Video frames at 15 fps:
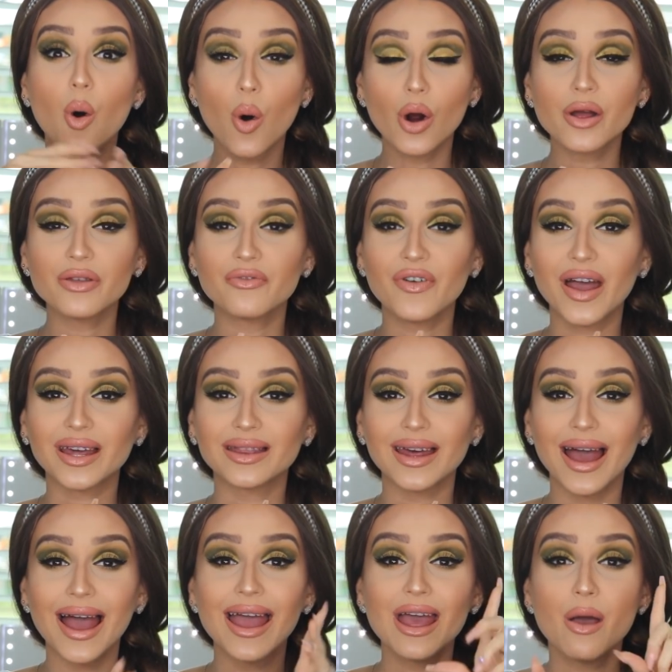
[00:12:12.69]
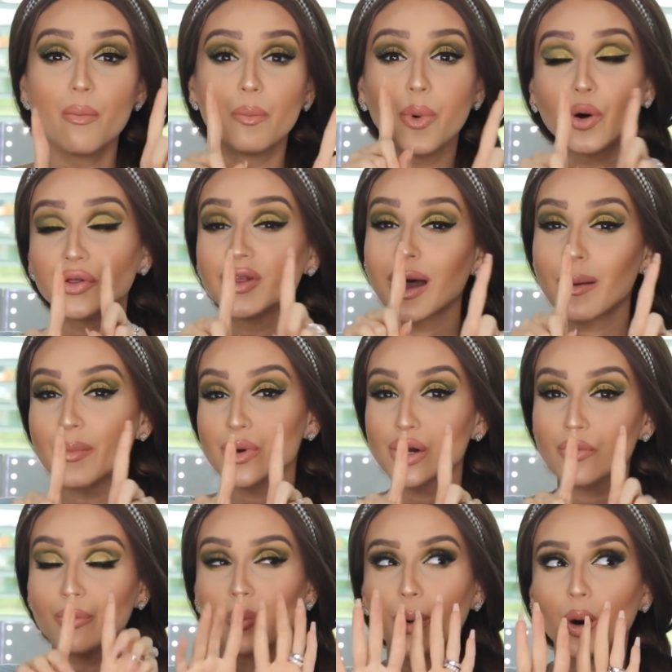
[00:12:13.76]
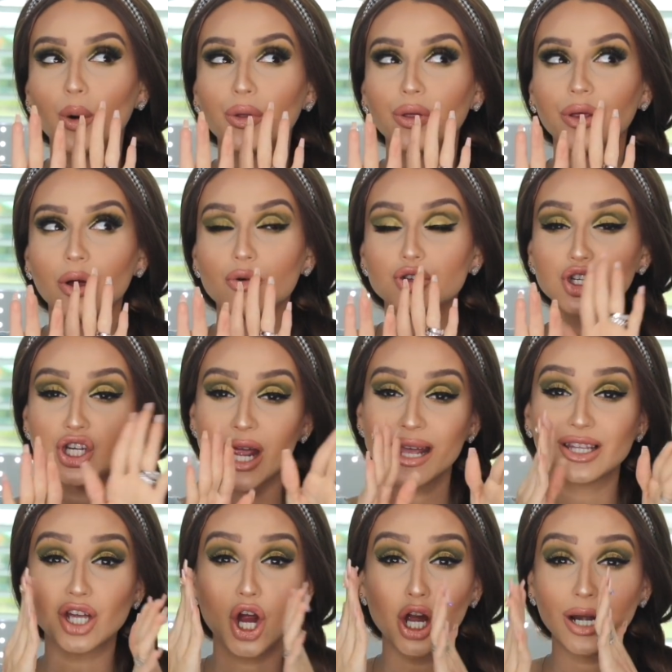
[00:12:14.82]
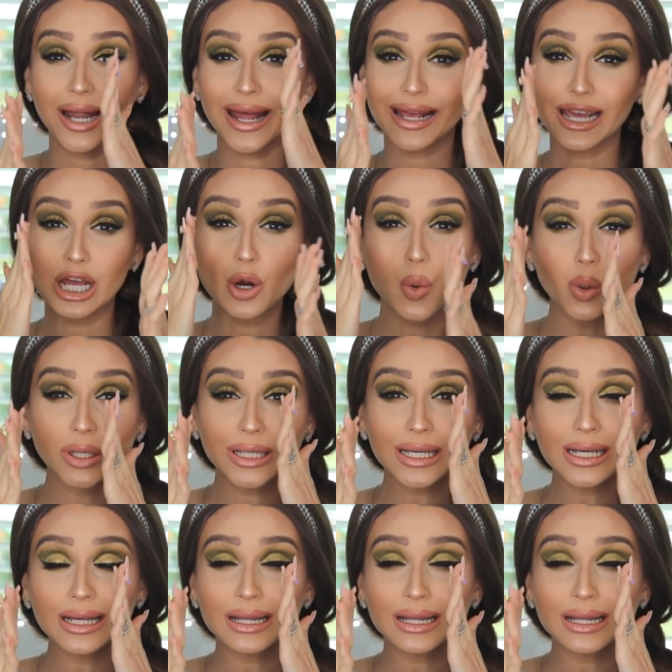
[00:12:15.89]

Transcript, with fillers: Or the fact that both shades are like equally